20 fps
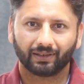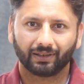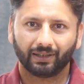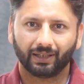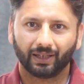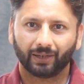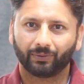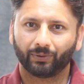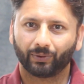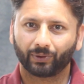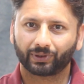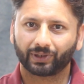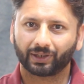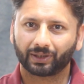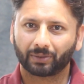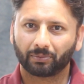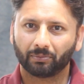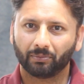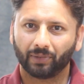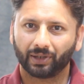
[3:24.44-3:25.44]
There
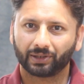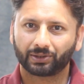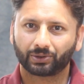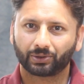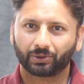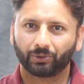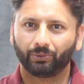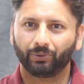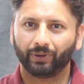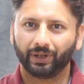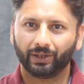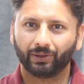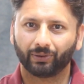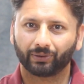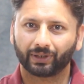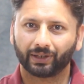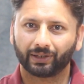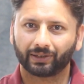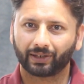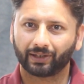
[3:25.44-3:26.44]
wasn't much to read
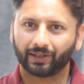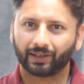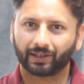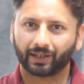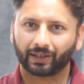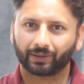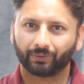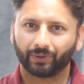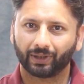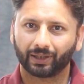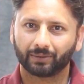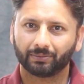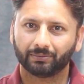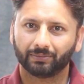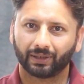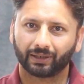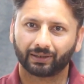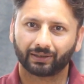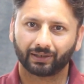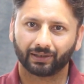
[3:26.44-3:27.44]
on the internet as well,
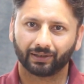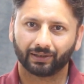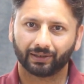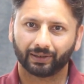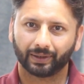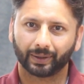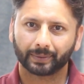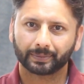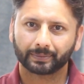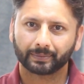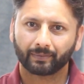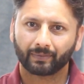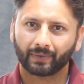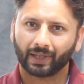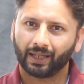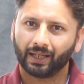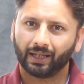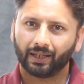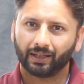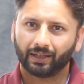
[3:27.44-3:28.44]
but
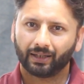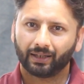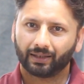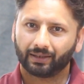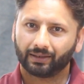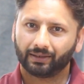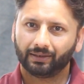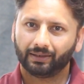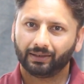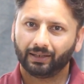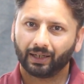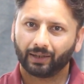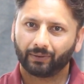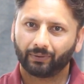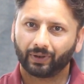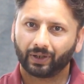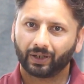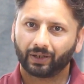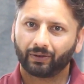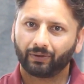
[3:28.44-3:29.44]
there
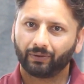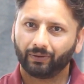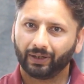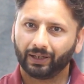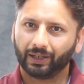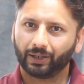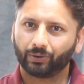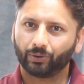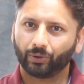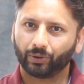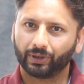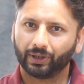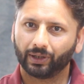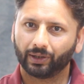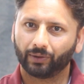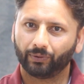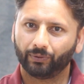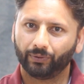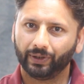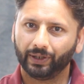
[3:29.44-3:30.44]
were really good
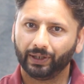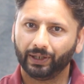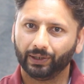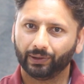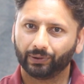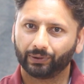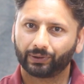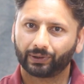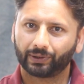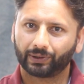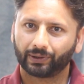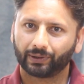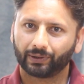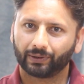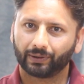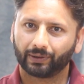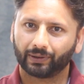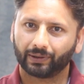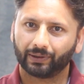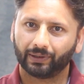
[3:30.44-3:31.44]
videos
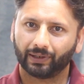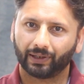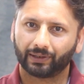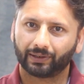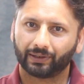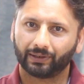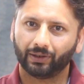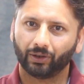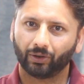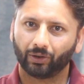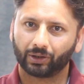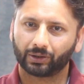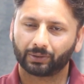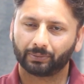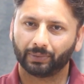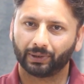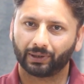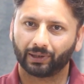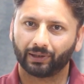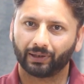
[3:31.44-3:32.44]
that the
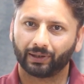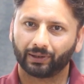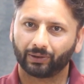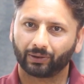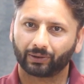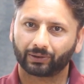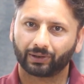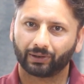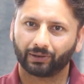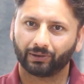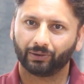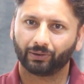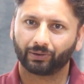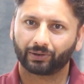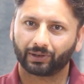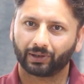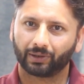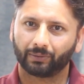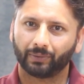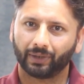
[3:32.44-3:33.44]
hospital and Dr. Alok
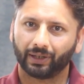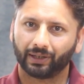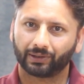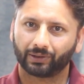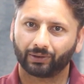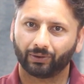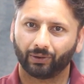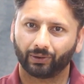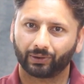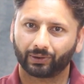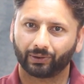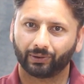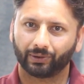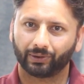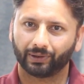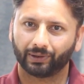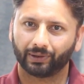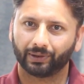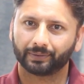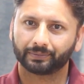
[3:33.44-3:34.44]
Sharma has got
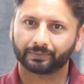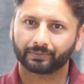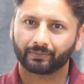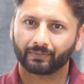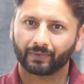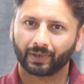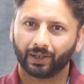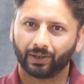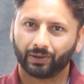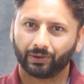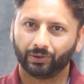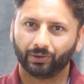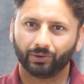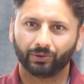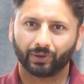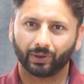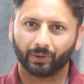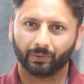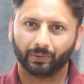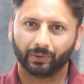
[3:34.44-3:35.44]
on
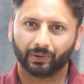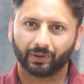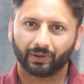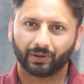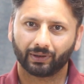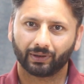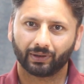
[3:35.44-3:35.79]
YouTube.